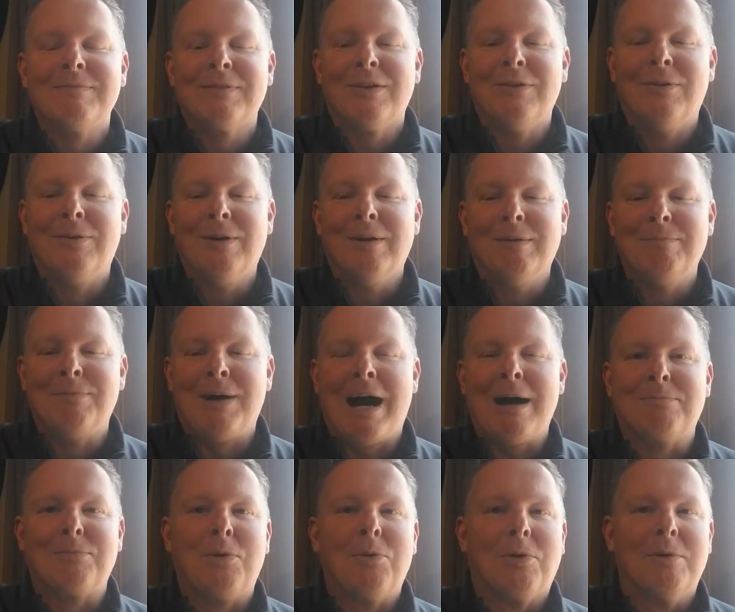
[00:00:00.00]
Or
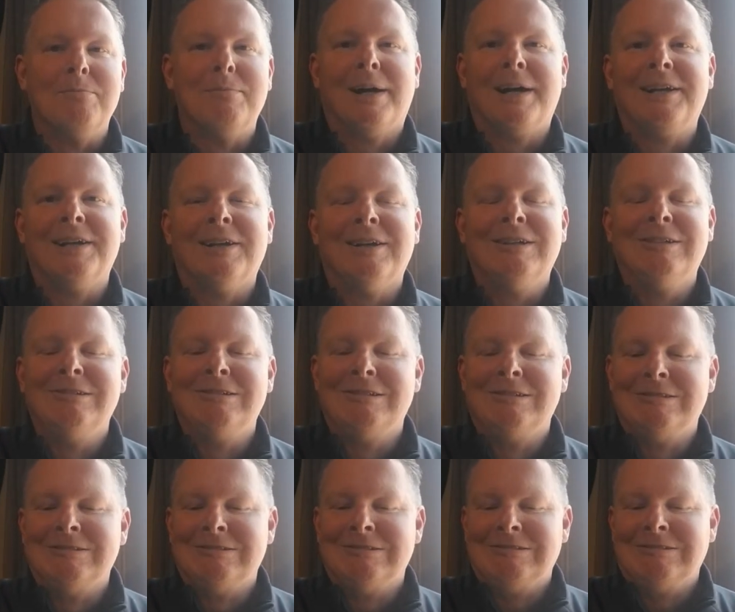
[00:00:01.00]
popcorn butter,
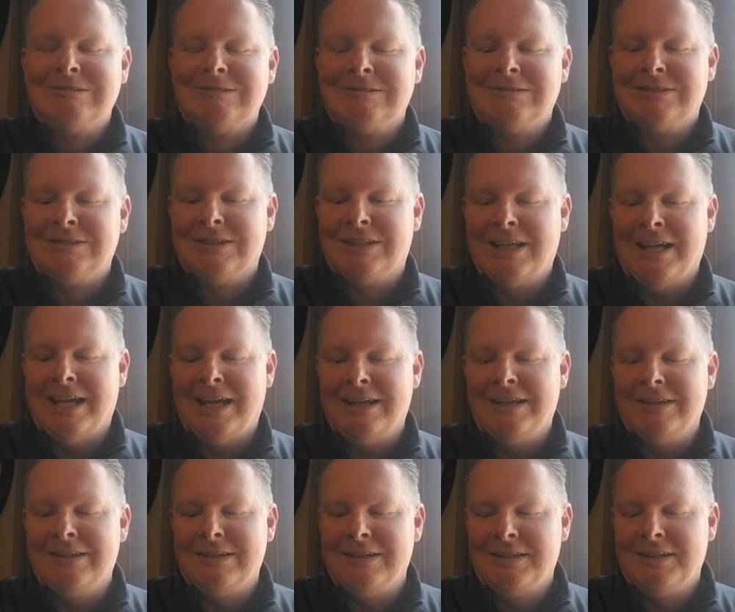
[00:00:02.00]

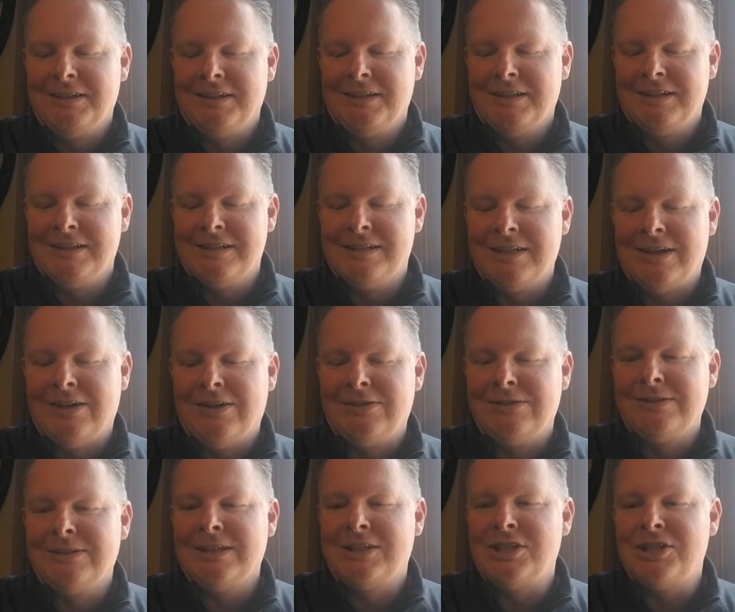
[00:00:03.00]
okay?
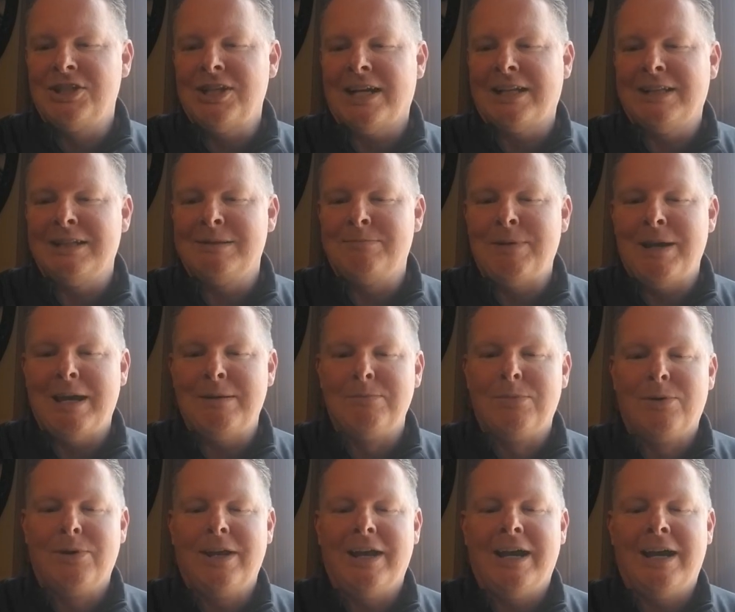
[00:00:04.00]
So let's check this bad
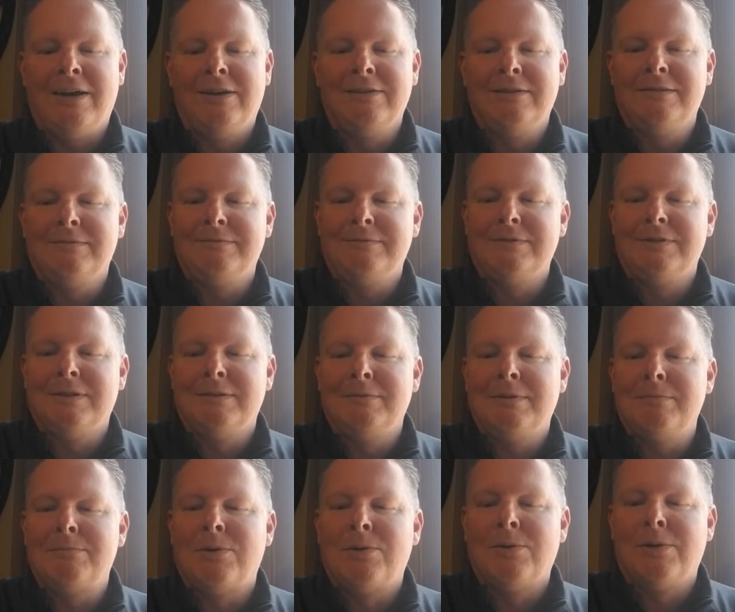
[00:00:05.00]
boy out.
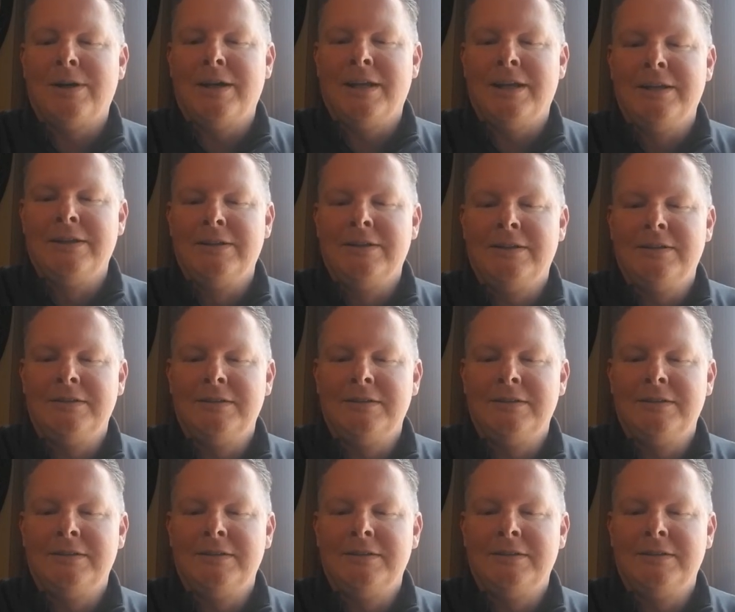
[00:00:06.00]
Pour it in.